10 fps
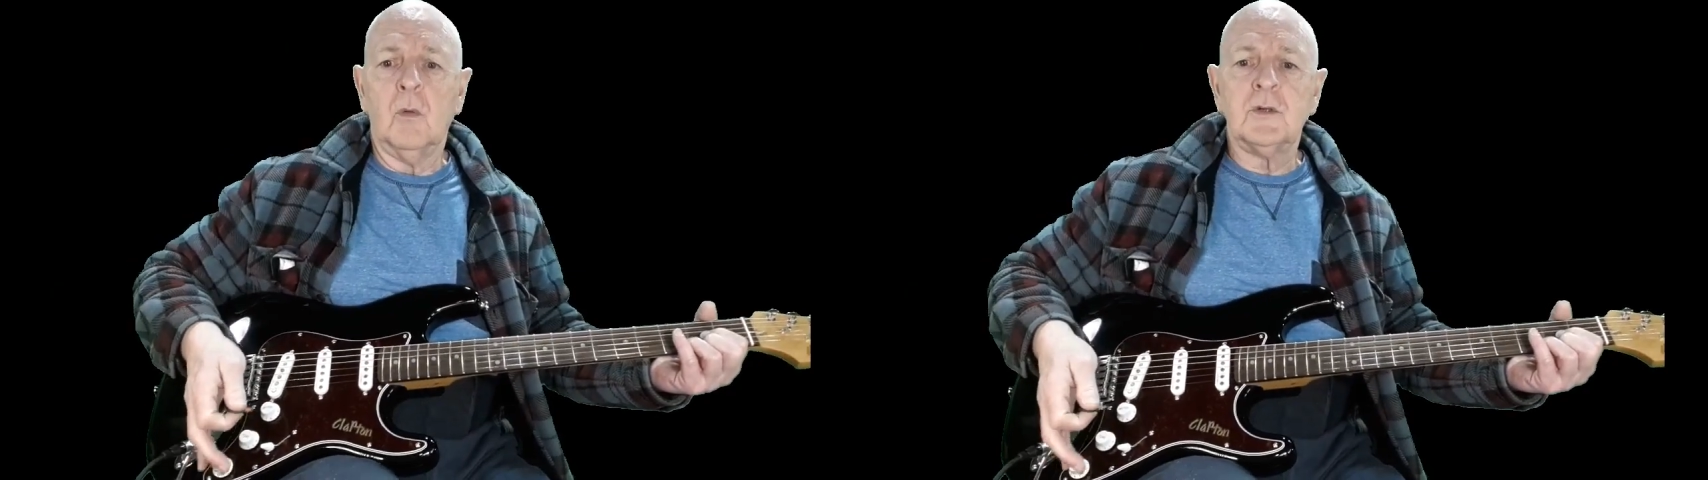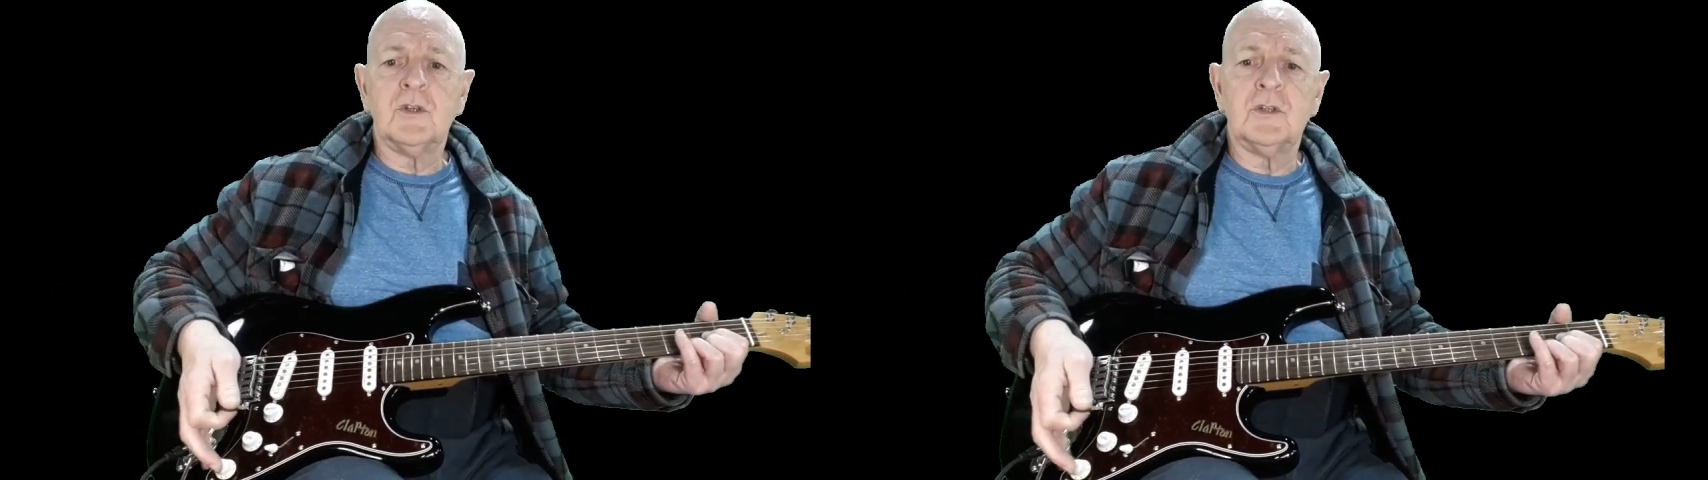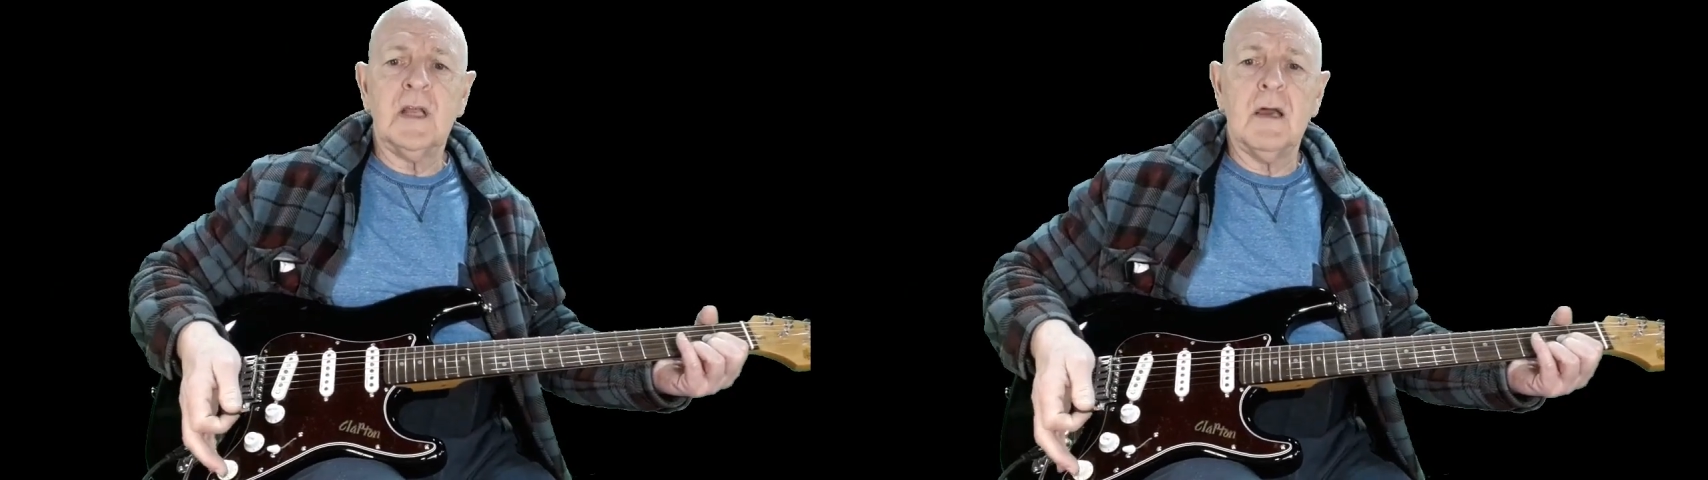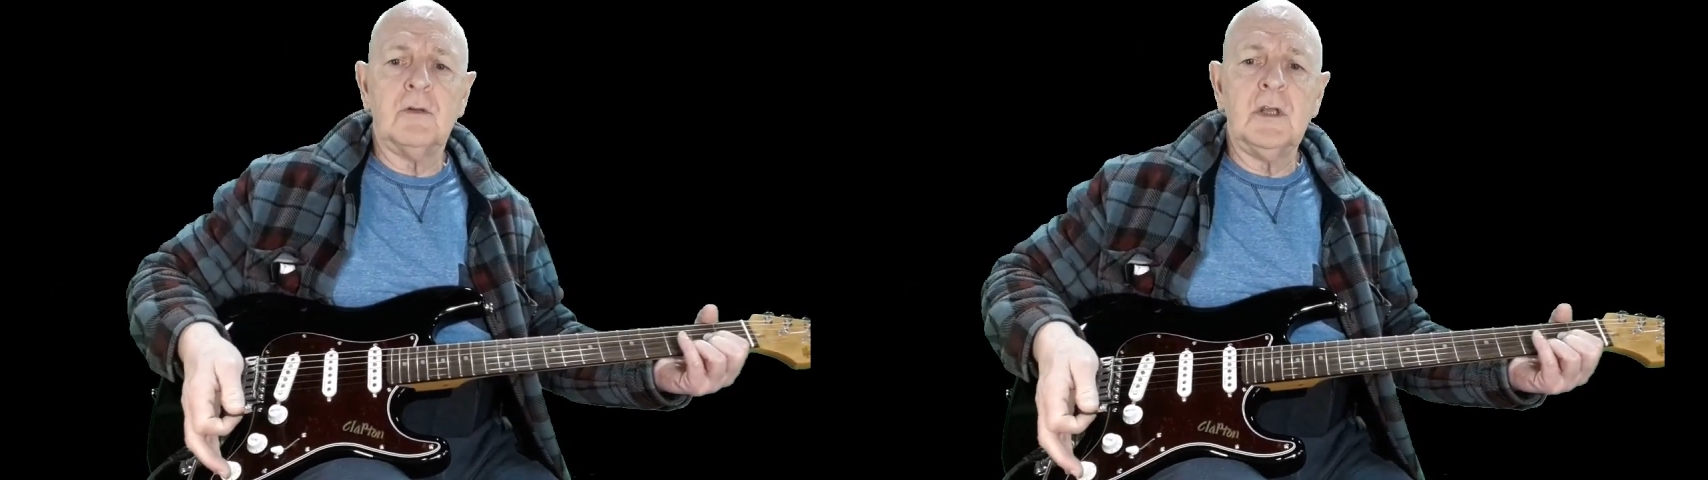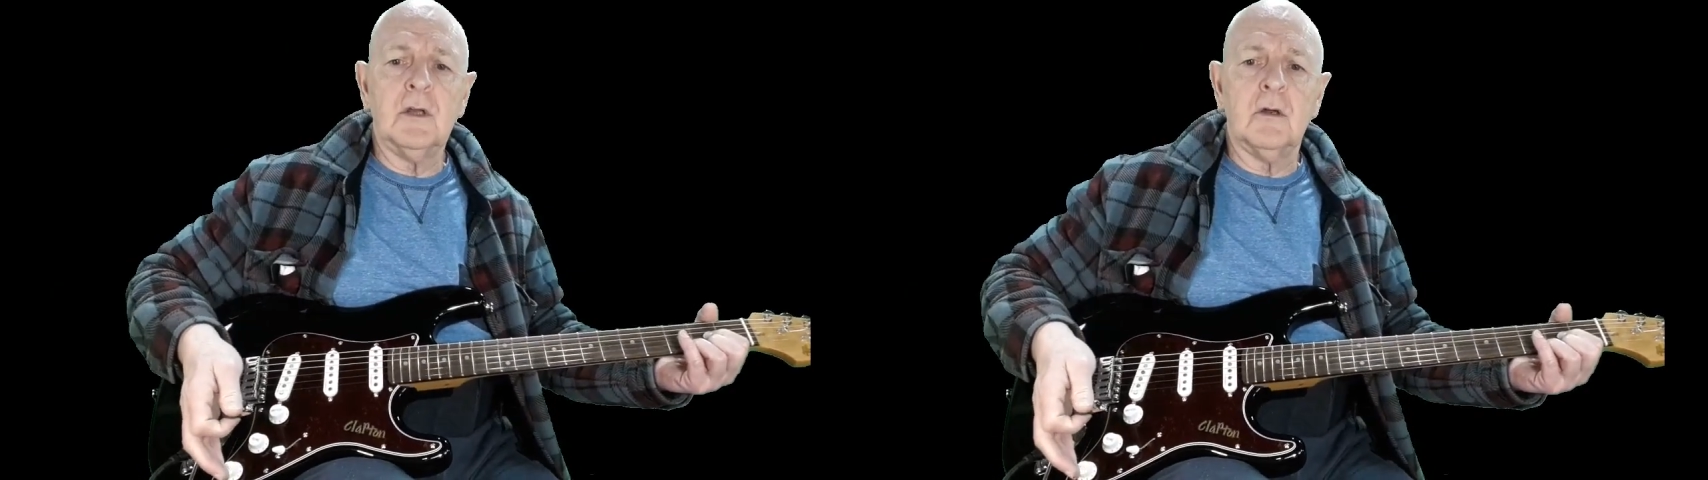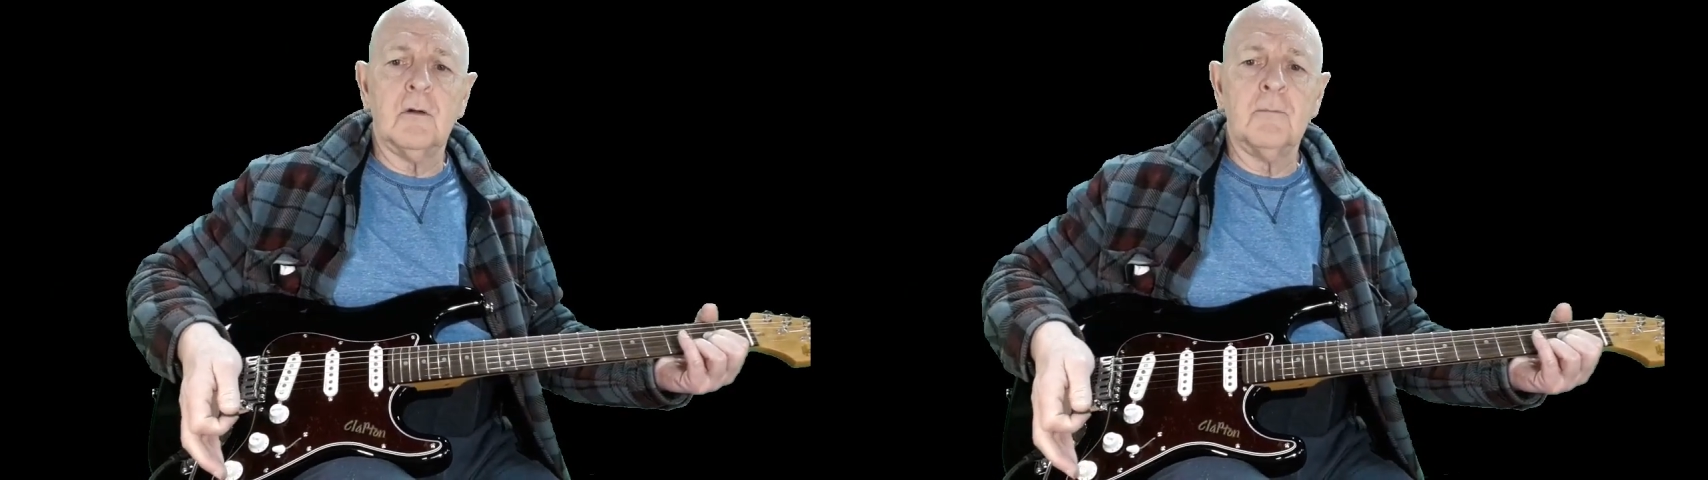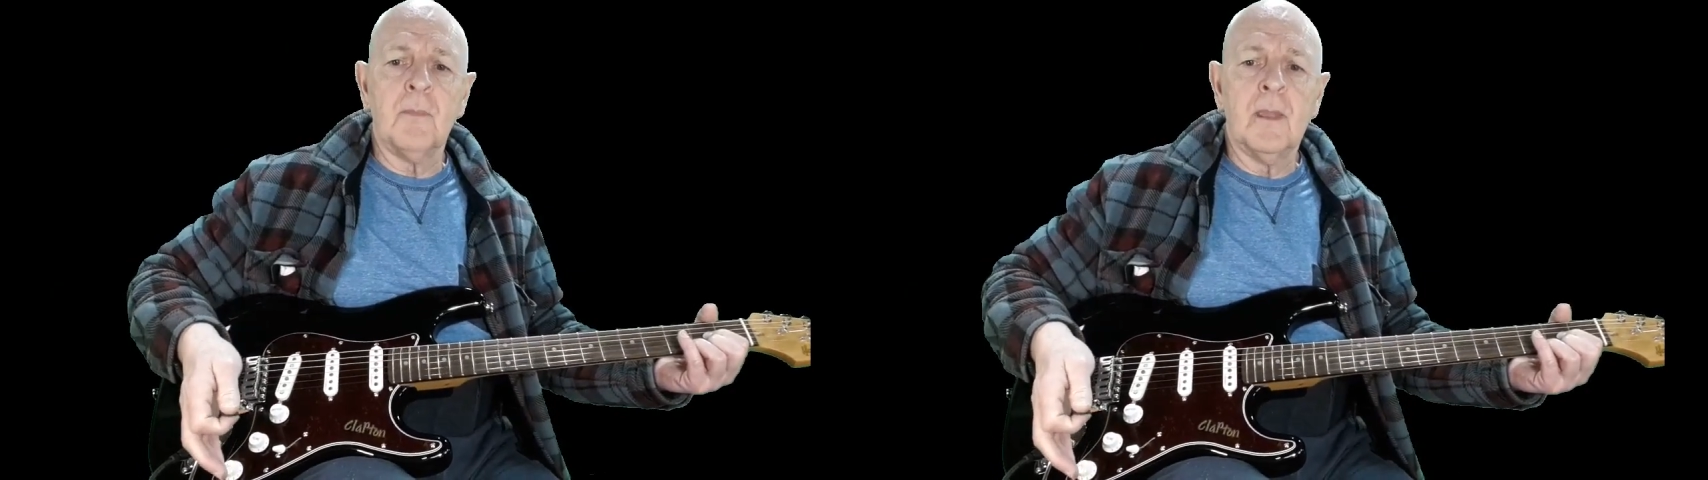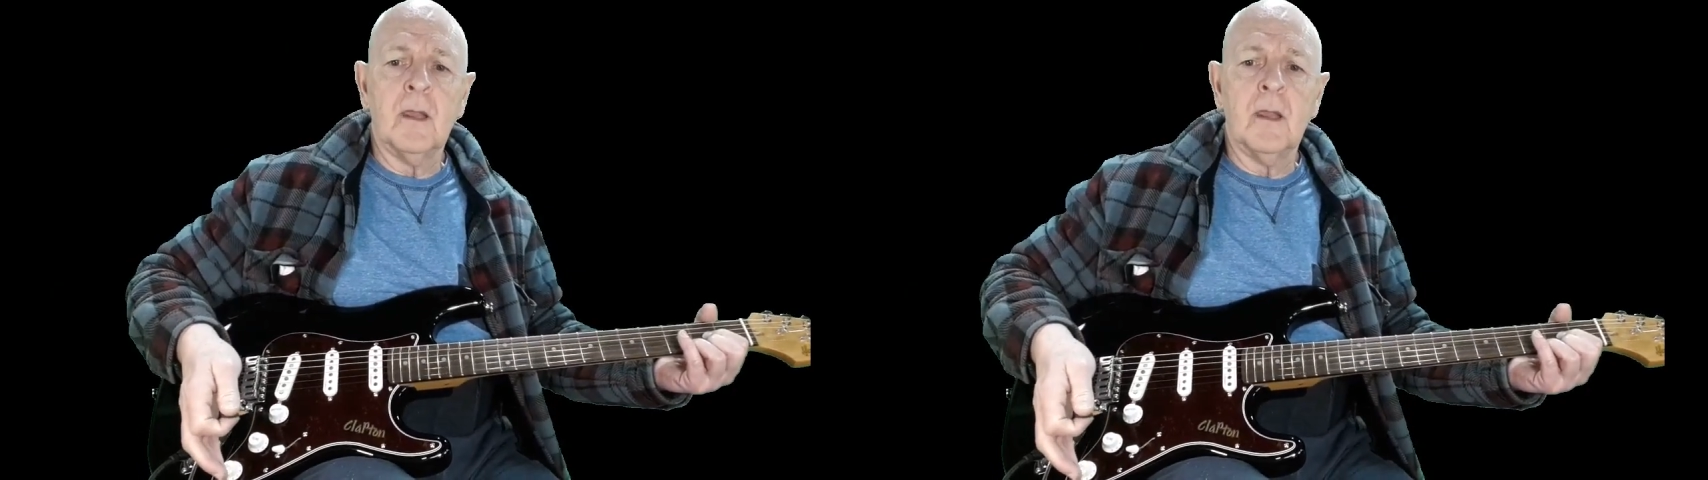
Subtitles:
which is down here,